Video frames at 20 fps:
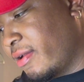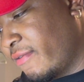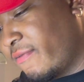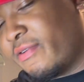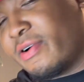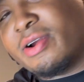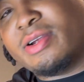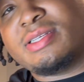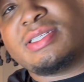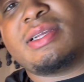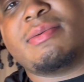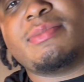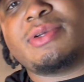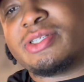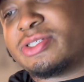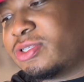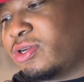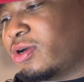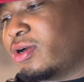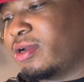First, I'm gonna
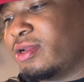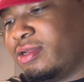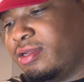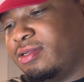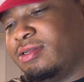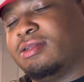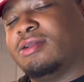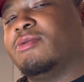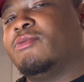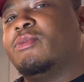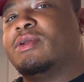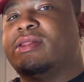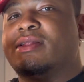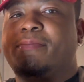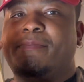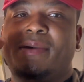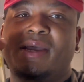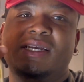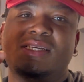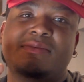start with the
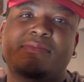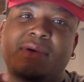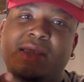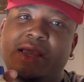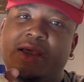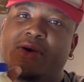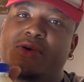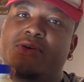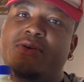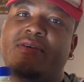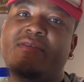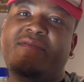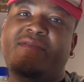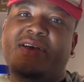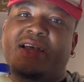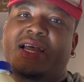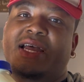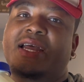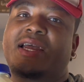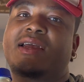best mayo you can
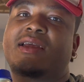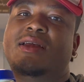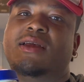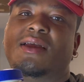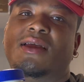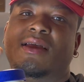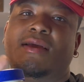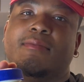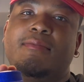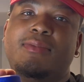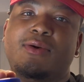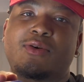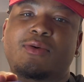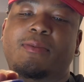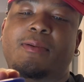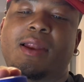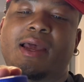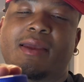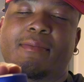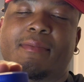find, Blue
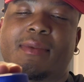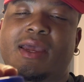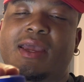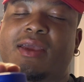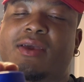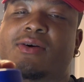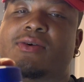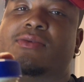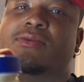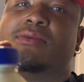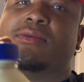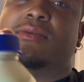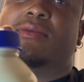Plate mayo.